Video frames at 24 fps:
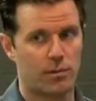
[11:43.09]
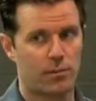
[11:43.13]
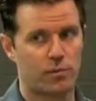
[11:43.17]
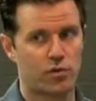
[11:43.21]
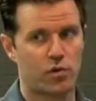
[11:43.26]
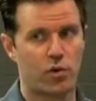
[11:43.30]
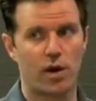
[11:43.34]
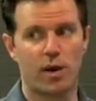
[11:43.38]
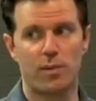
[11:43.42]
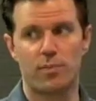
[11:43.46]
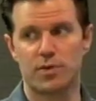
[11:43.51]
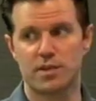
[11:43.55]

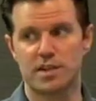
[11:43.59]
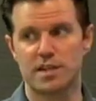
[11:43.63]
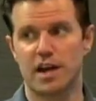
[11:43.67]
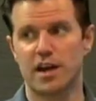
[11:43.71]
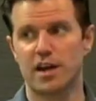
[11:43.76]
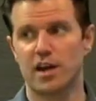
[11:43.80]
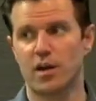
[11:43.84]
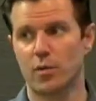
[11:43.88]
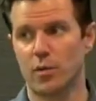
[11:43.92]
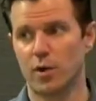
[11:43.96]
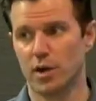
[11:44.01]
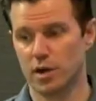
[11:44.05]
twenty percent
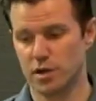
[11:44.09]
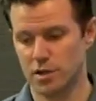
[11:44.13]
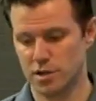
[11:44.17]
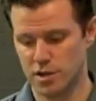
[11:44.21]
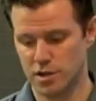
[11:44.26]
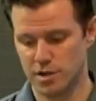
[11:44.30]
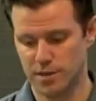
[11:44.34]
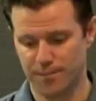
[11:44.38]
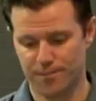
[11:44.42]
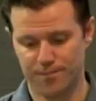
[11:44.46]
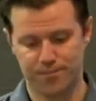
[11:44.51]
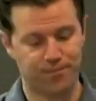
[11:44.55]
of your
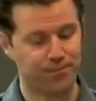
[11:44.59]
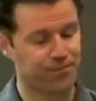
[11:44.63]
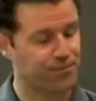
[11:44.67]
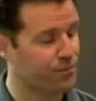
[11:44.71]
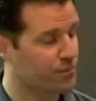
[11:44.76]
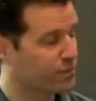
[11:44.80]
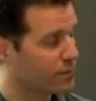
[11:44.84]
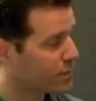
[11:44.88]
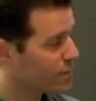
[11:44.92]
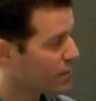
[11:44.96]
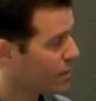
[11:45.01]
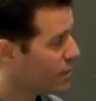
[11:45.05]
workers.
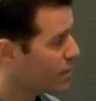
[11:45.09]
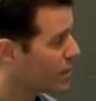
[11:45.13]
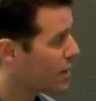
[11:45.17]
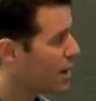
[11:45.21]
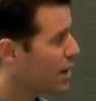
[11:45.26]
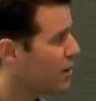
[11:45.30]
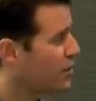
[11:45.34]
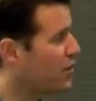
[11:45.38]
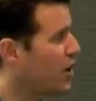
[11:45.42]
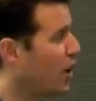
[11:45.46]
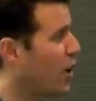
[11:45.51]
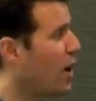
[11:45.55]

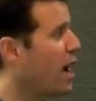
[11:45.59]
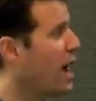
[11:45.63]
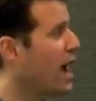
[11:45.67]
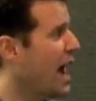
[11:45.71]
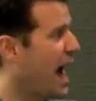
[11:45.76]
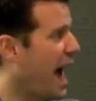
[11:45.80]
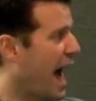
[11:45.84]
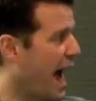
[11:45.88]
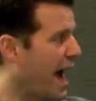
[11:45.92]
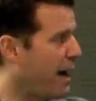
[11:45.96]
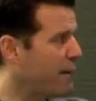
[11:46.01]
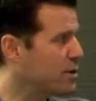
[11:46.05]
So
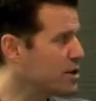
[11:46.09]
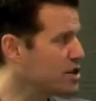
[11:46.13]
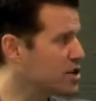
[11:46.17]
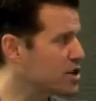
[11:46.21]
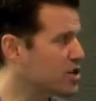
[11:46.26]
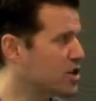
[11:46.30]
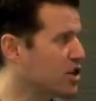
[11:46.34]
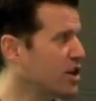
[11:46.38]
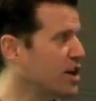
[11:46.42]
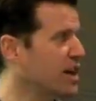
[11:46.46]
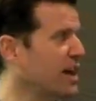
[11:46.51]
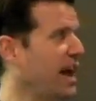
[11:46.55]
I was
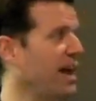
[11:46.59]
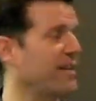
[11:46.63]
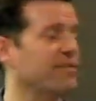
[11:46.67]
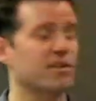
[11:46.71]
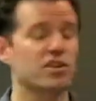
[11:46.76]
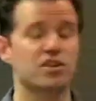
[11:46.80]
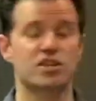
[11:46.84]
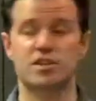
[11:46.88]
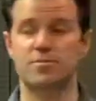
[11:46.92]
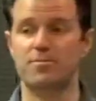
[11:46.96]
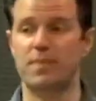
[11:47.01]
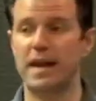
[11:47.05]
just looking at
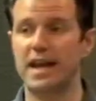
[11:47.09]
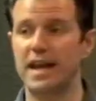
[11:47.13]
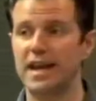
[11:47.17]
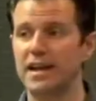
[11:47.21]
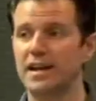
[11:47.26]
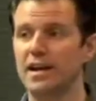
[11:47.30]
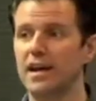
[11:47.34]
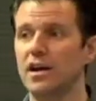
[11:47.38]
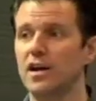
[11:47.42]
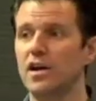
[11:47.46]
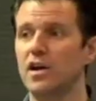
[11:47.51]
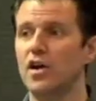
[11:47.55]
their
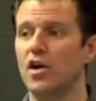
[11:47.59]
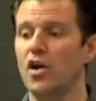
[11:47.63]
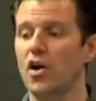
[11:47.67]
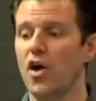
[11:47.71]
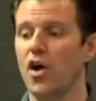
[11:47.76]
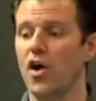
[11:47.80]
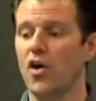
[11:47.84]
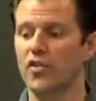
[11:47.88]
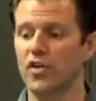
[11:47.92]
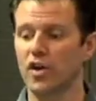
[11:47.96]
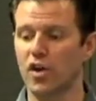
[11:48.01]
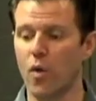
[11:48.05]
speed,
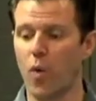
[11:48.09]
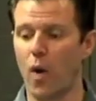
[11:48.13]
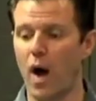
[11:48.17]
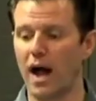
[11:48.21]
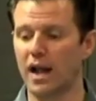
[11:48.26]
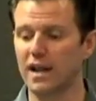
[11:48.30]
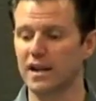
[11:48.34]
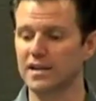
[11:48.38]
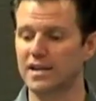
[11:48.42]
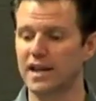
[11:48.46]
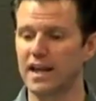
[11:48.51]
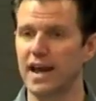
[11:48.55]
the
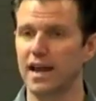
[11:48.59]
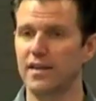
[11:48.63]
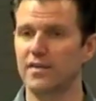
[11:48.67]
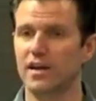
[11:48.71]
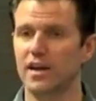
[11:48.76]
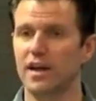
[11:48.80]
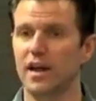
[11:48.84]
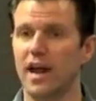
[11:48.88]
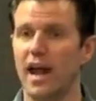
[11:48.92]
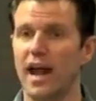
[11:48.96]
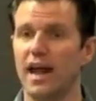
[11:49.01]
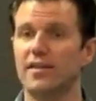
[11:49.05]
quality, and
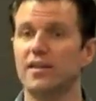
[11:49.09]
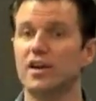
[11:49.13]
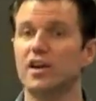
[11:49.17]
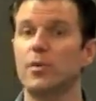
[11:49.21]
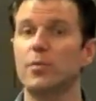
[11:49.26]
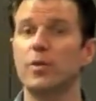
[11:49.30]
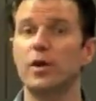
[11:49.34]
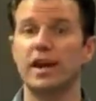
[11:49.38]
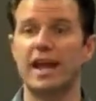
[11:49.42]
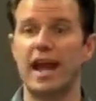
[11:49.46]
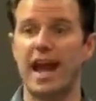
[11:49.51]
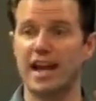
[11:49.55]
the and the
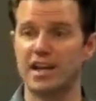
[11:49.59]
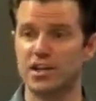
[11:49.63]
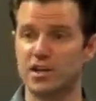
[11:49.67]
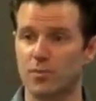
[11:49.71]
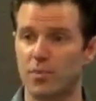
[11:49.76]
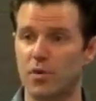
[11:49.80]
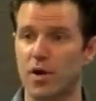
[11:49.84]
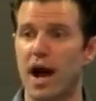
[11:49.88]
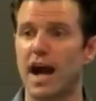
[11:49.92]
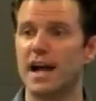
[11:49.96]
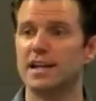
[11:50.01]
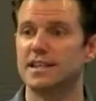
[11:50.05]
communication
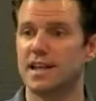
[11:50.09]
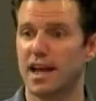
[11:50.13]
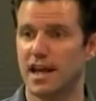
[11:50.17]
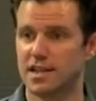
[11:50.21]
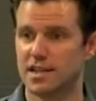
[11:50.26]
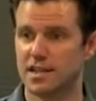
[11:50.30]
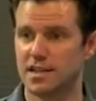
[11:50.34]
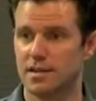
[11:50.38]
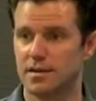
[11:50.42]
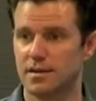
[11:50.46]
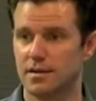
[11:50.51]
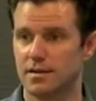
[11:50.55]
process.